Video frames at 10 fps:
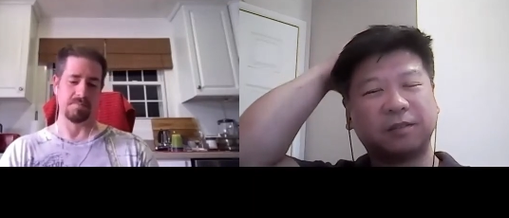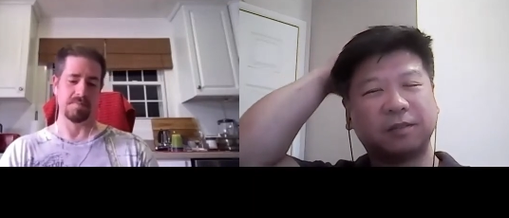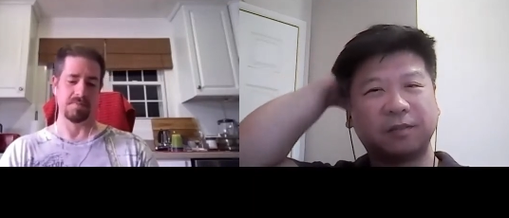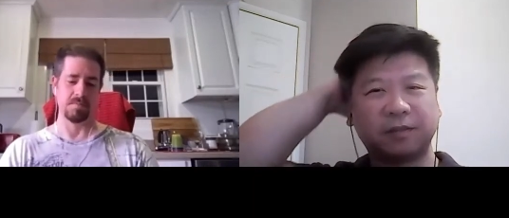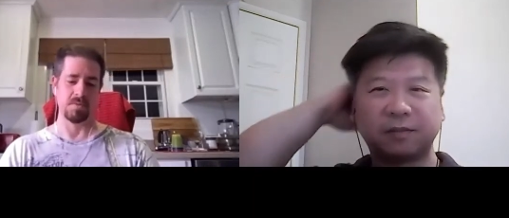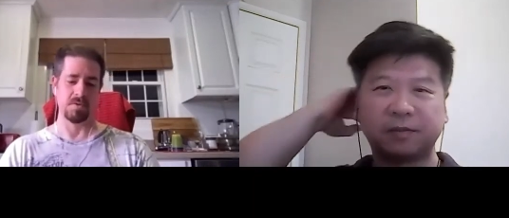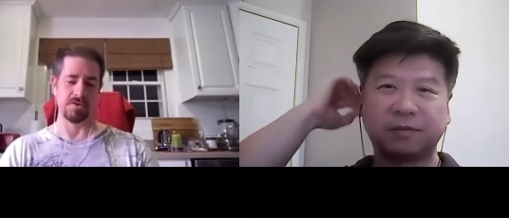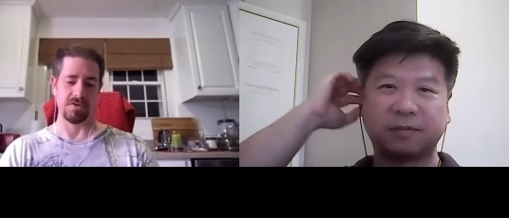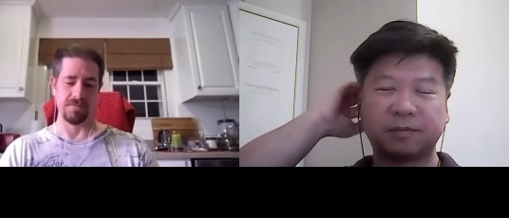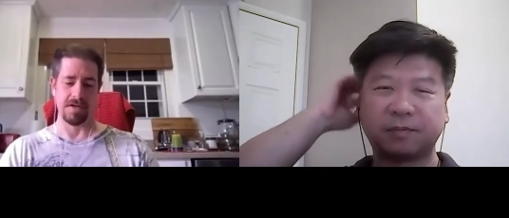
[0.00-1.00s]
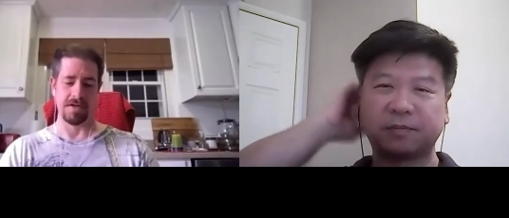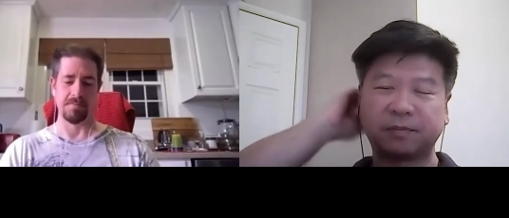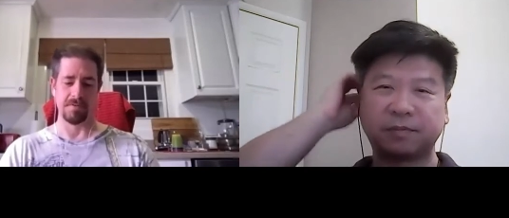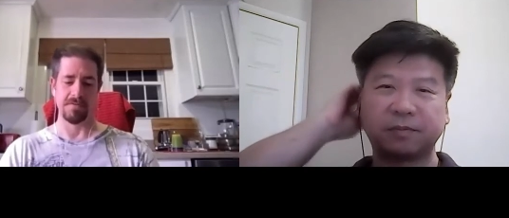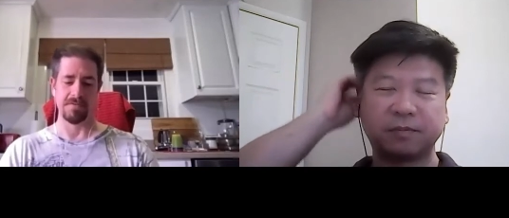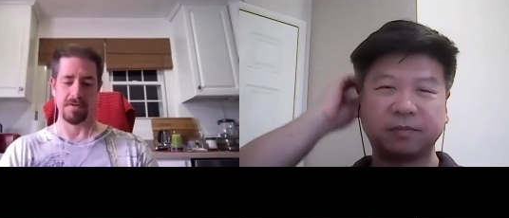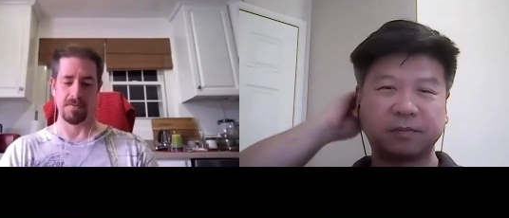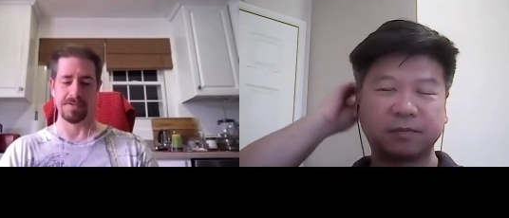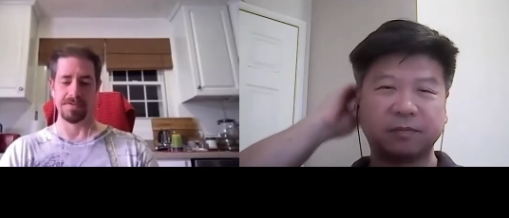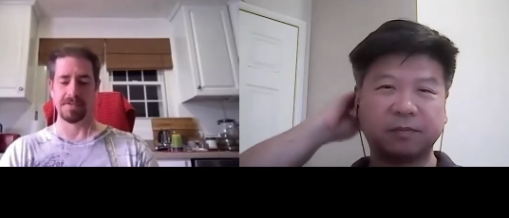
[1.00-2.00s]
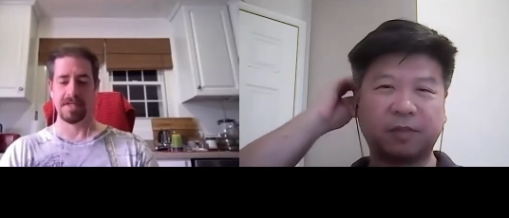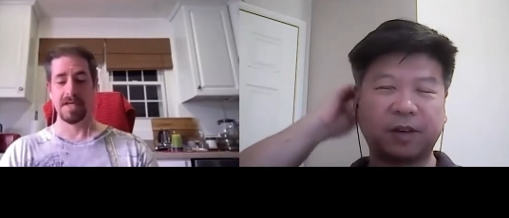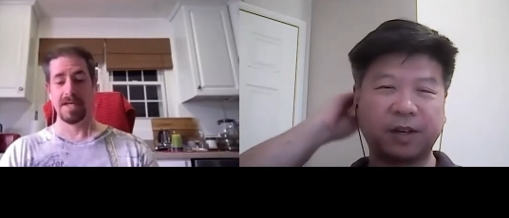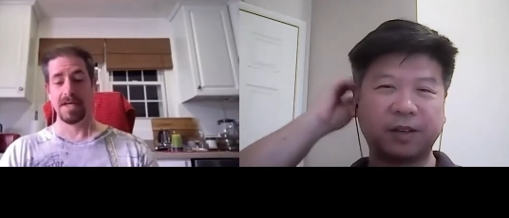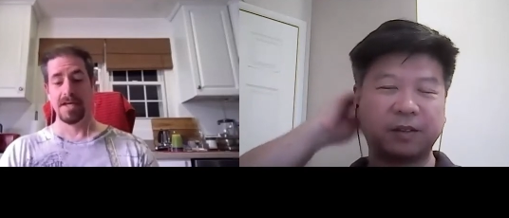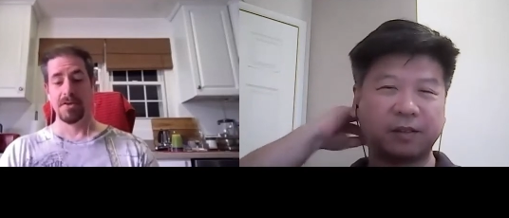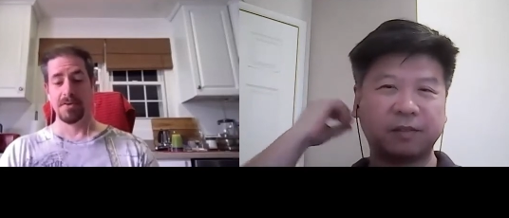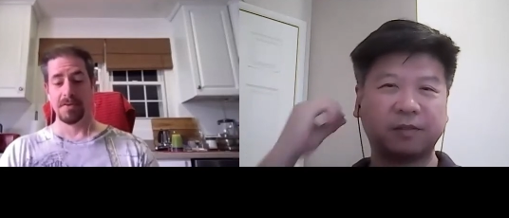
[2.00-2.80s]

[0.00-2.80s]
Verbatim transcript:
Speaker 1: more sort of high profile ones. Right.